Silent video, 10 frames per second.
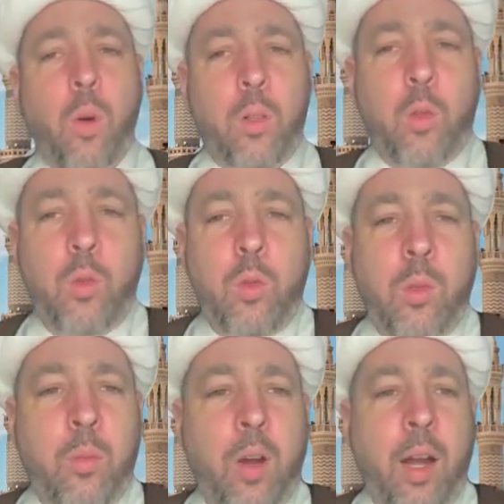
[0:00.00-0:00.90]
One who
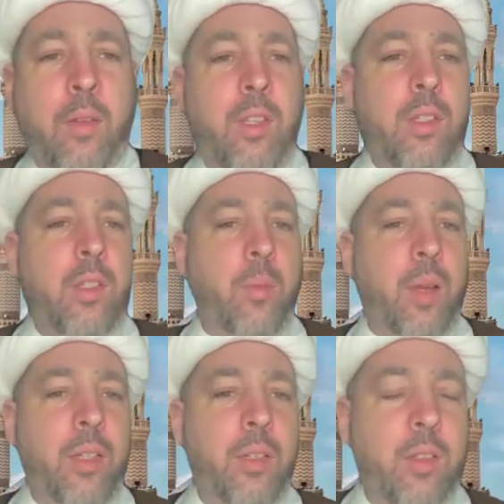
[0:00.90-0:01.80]
deprives his
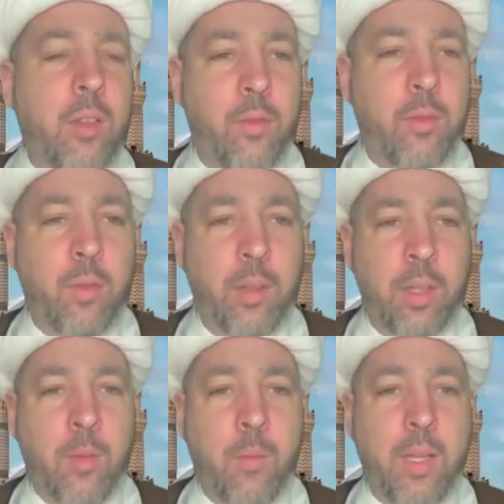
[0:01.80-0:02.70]
dependents of
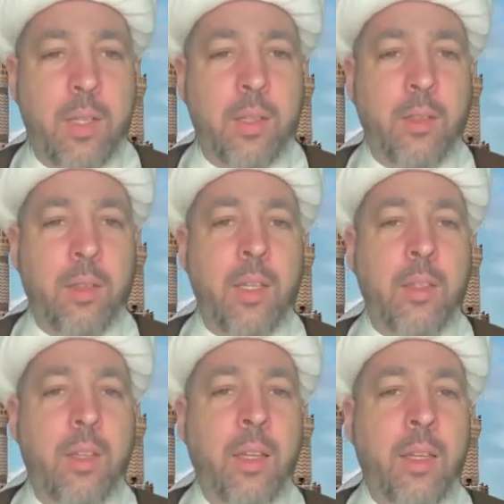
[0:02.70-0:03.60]
their basic
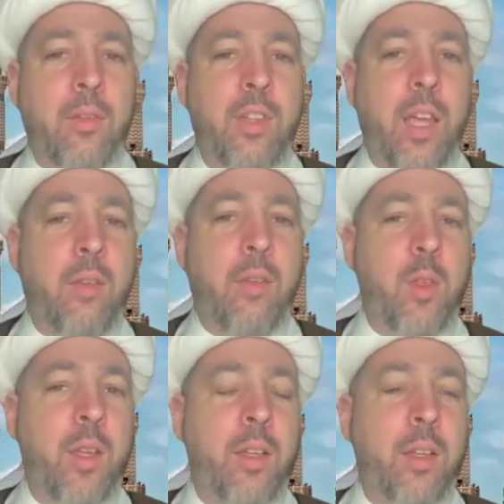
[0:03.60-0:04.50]
needs and gives
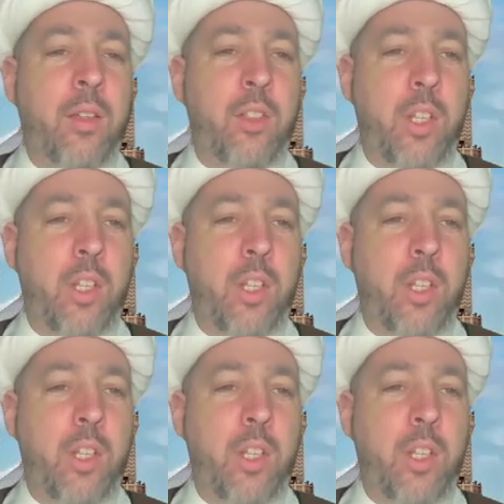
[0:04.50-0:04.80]
everything in